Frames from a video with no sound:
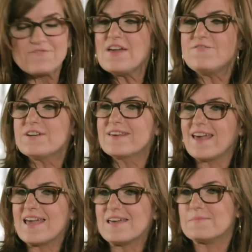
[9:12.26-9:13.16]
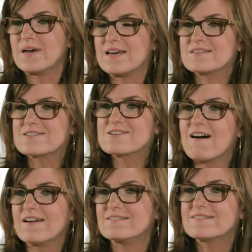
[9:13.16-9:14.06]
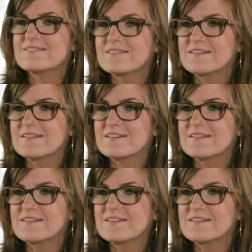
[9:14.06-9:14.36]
Favorite game as a child?